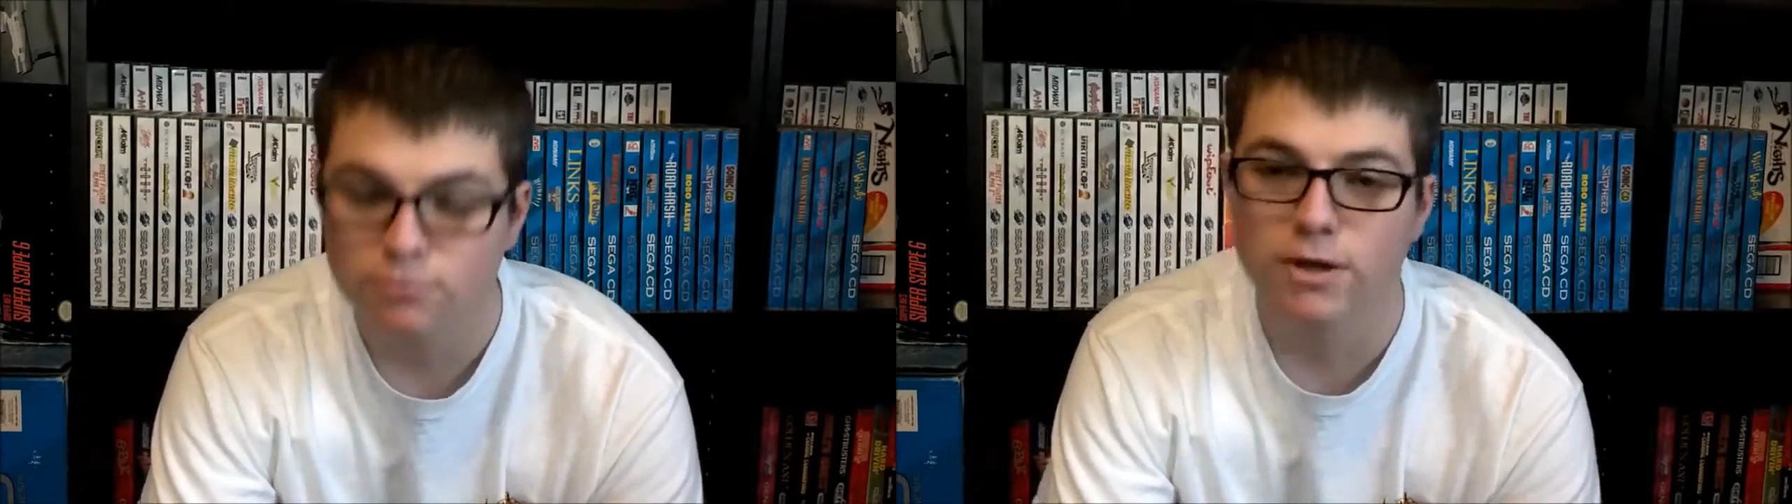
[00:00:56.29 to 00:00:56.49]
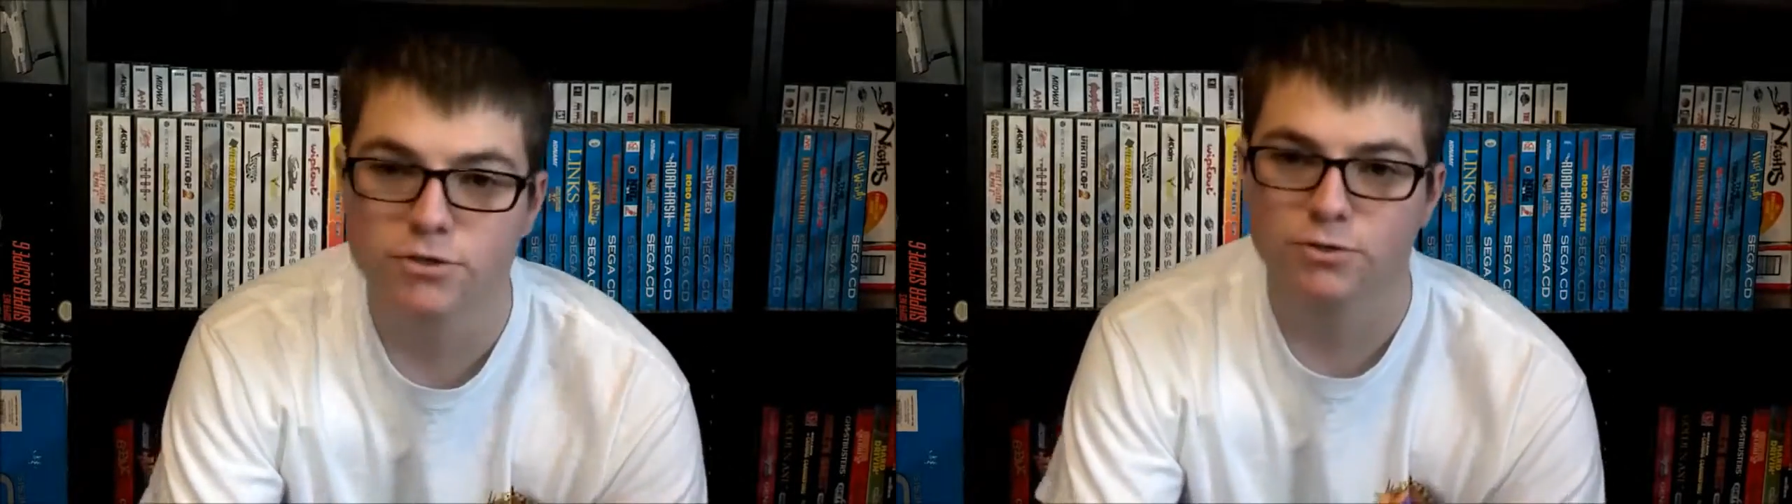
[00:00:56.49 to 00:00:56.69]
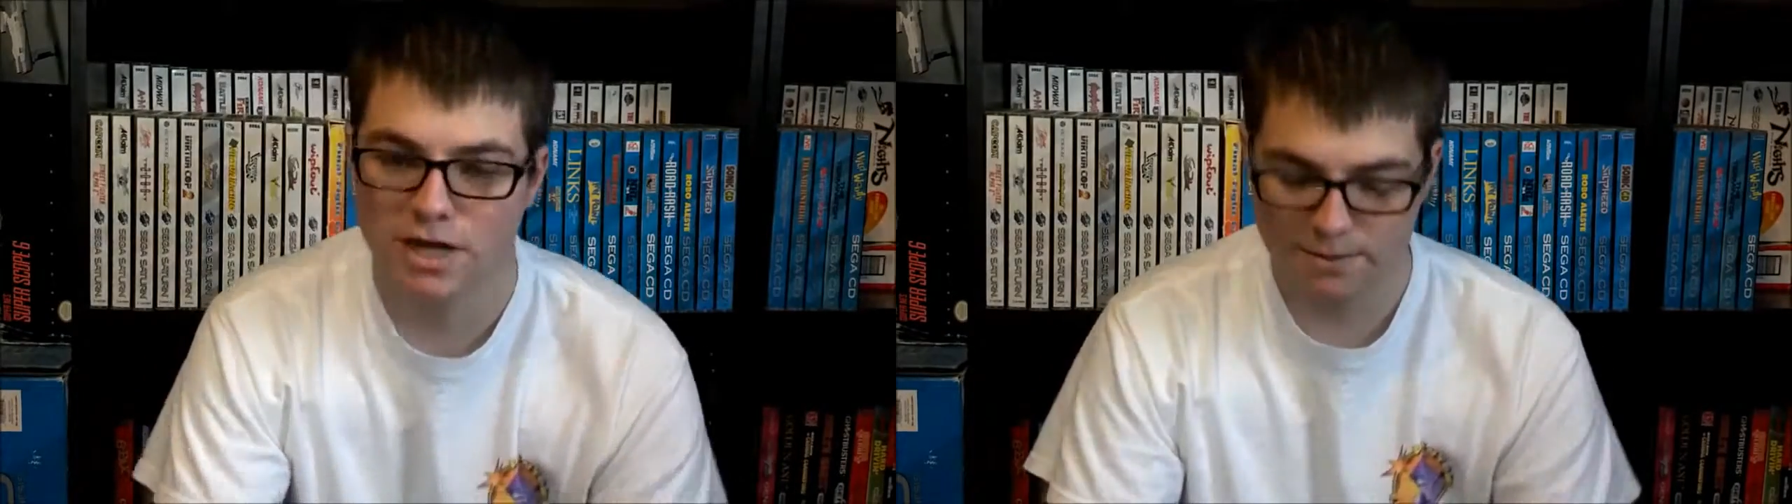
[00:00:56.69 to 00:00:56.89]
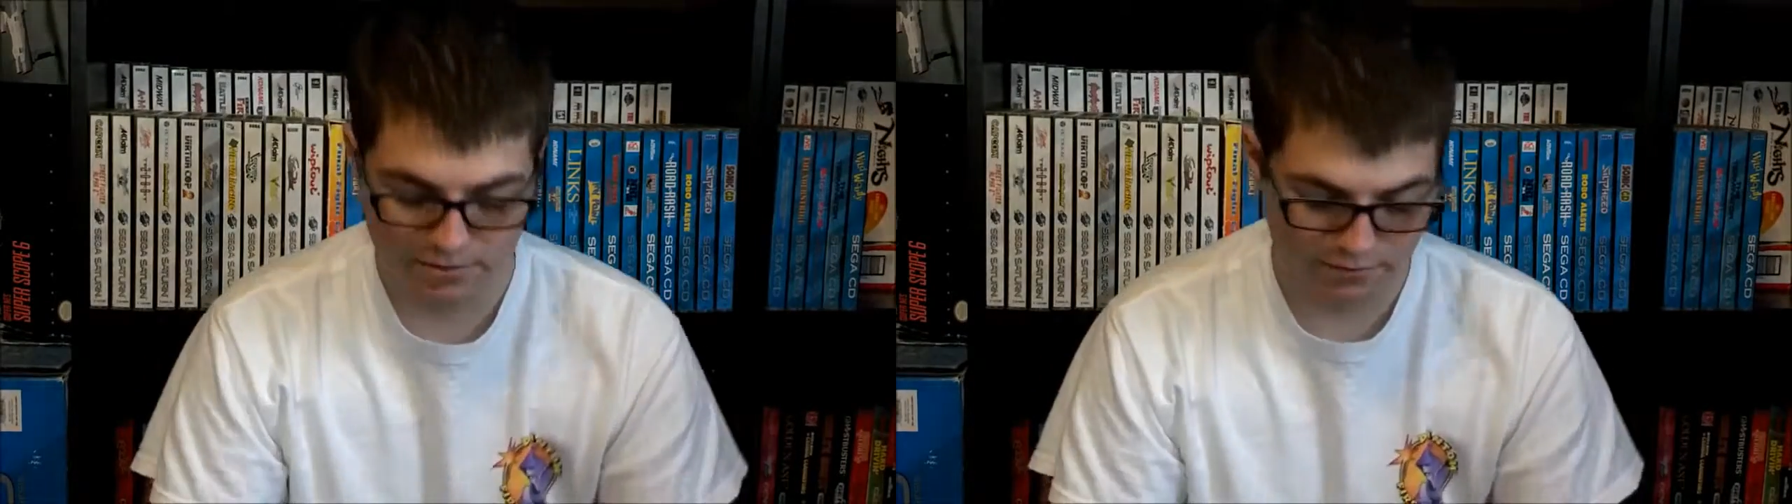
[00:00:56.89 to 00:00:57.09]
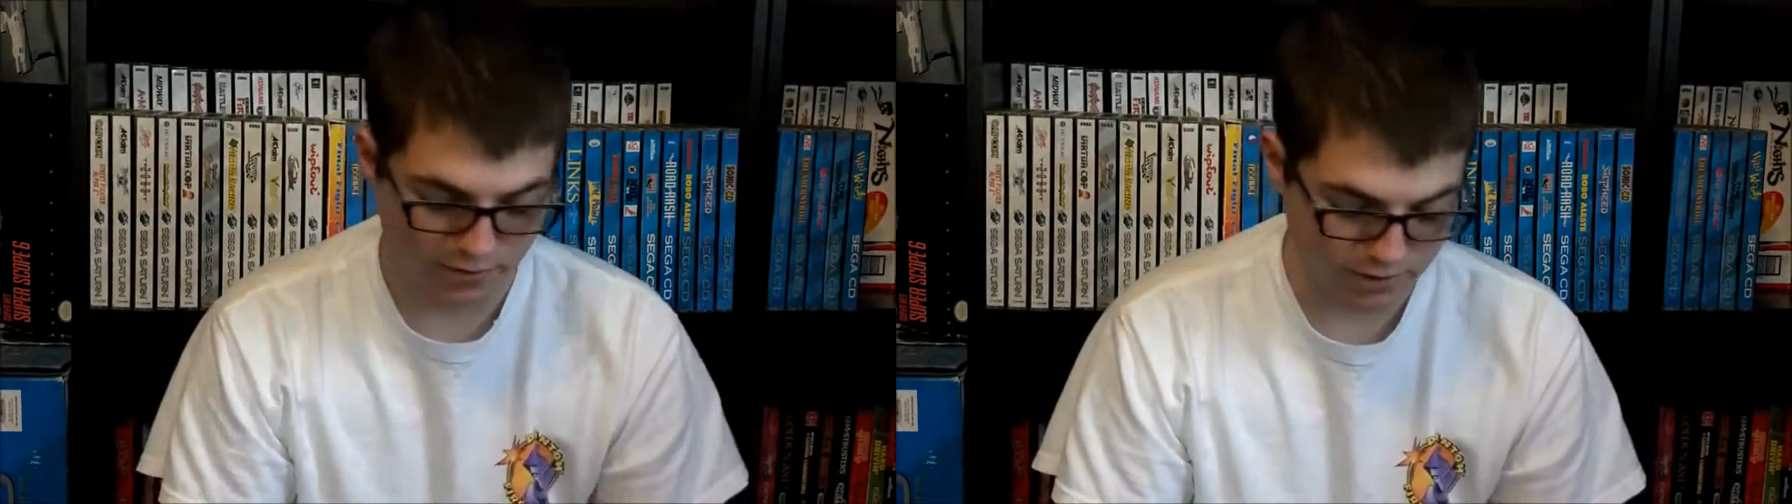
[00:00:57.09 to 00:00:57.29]
retro
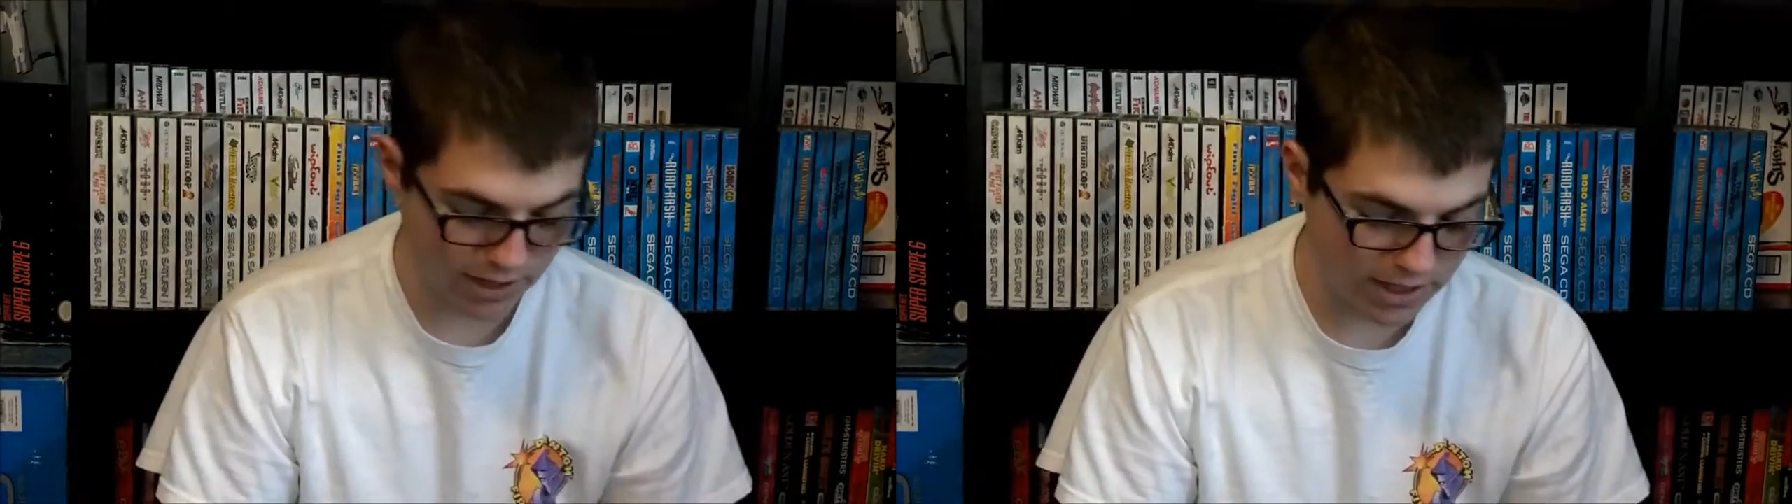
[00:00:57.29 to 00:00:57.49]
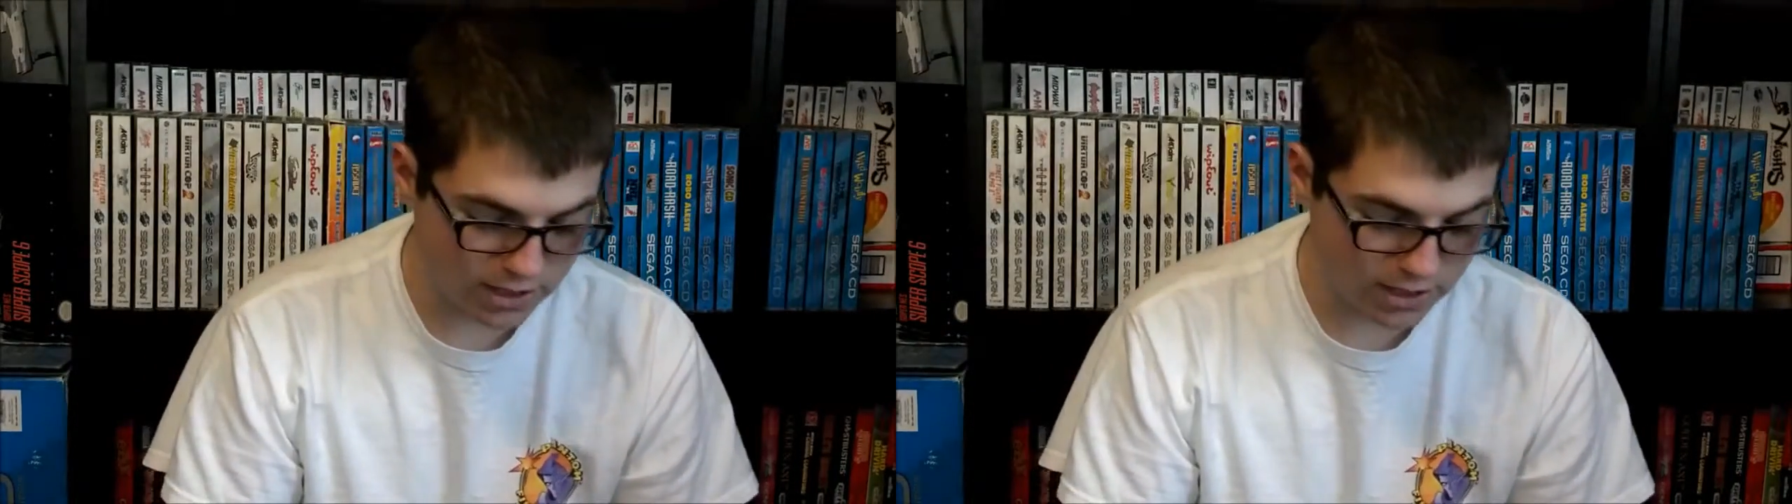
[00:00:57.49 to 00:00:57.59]
games first. And